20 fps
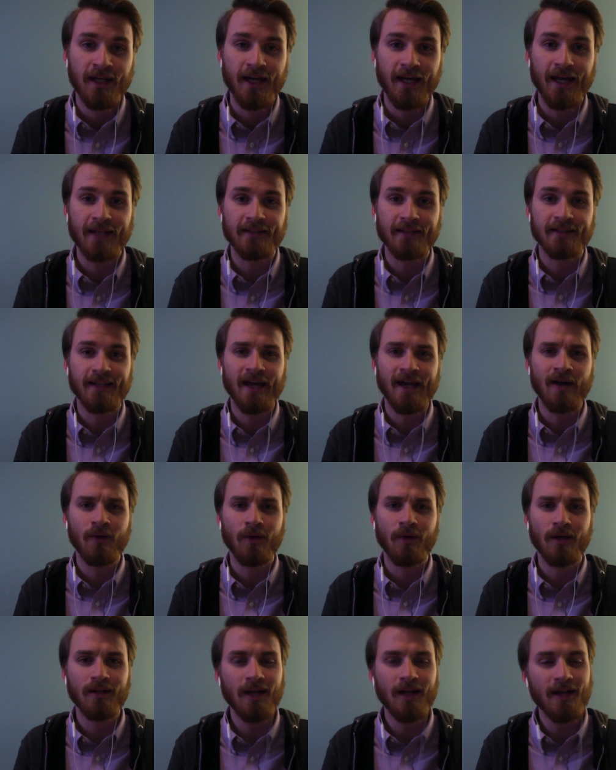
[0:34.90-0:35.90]
And
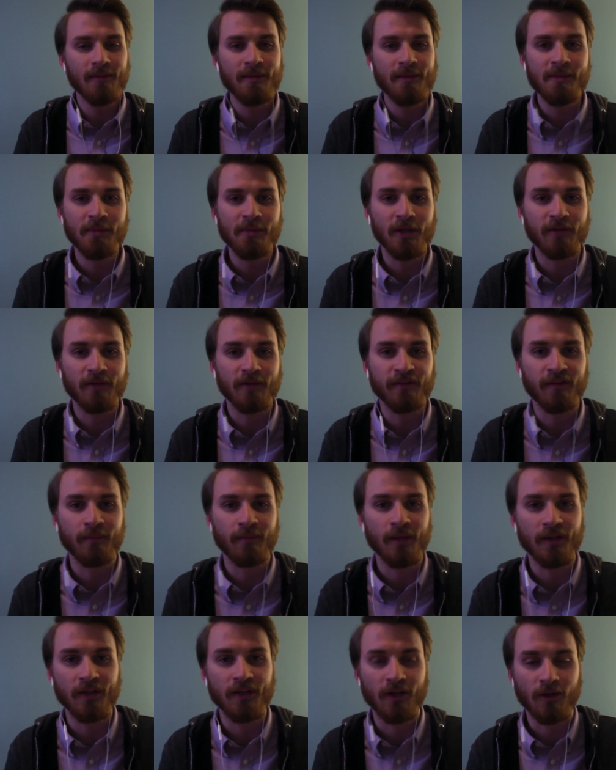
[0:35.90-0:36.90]
now a lot of people are
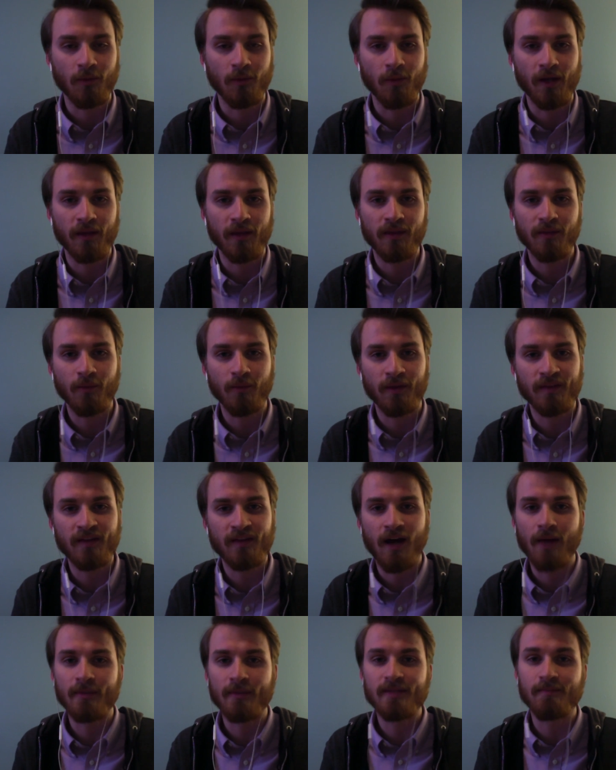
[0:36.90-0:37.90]
familiar with
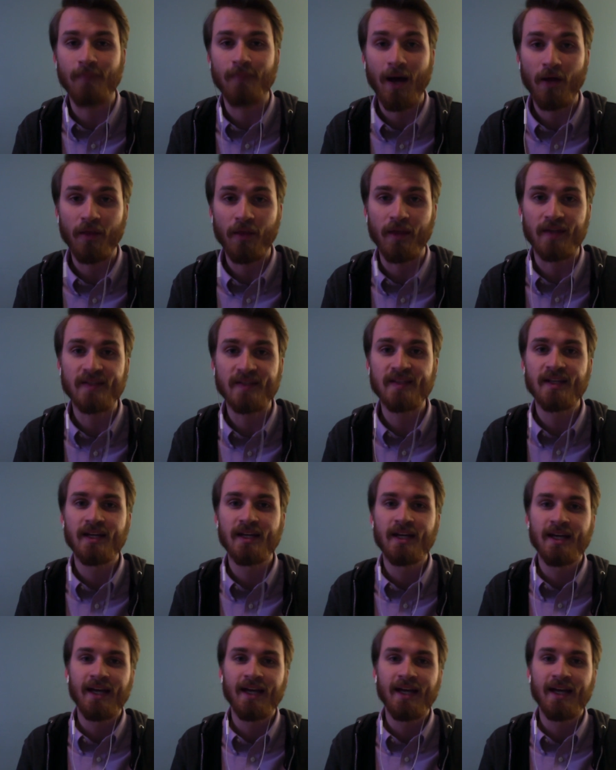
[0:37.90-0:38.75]
Thomas Malthus